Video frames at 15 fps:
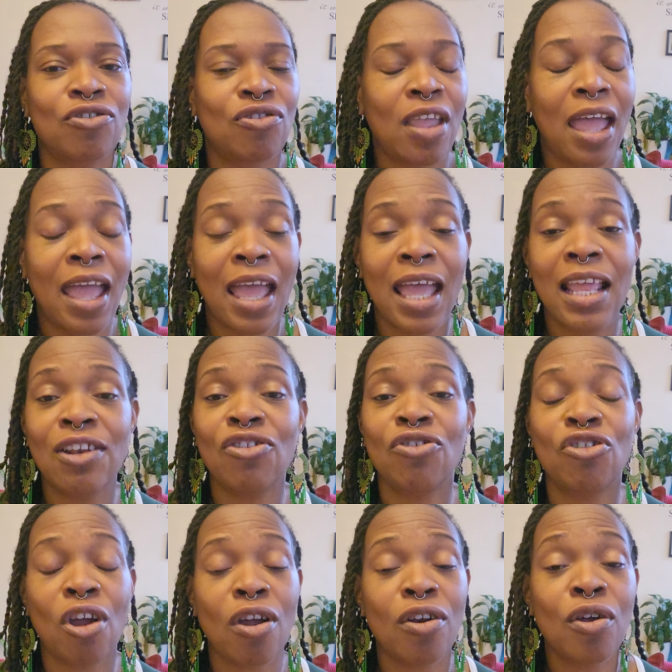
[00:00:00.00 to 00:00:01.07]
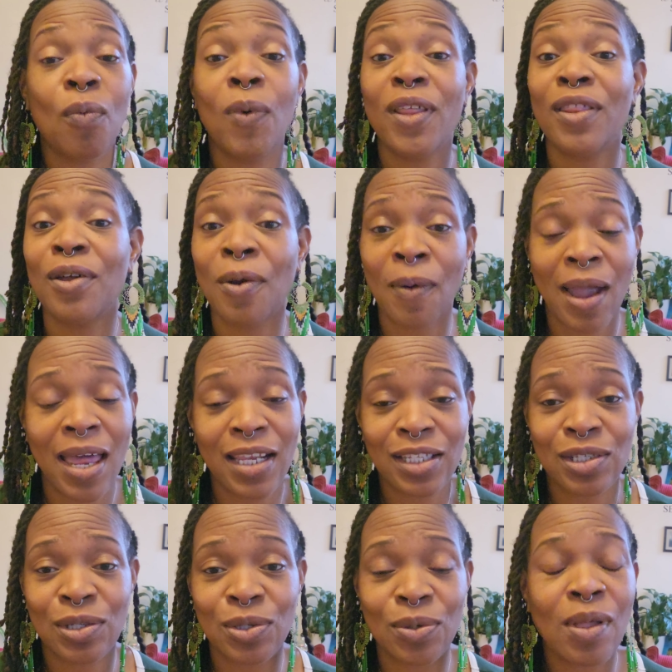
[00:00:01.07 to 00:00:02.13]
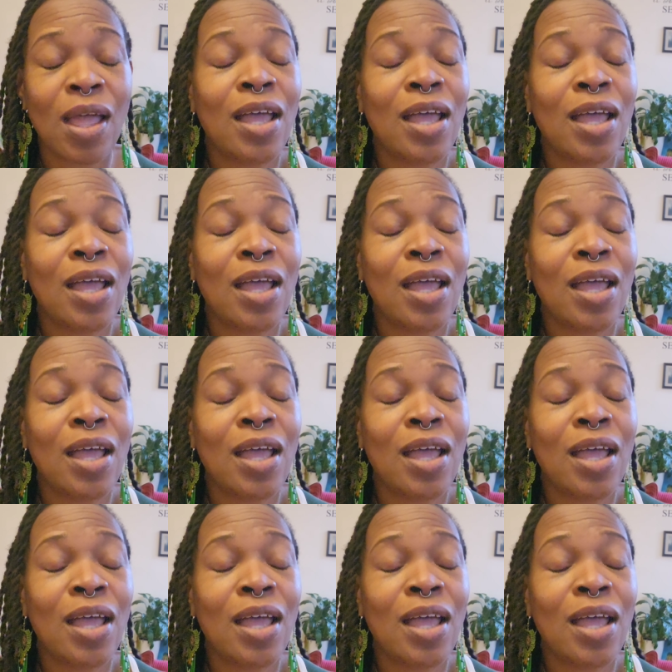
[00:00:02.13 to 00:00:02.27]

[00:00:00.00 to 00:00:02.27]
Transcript: and journal with gratitude.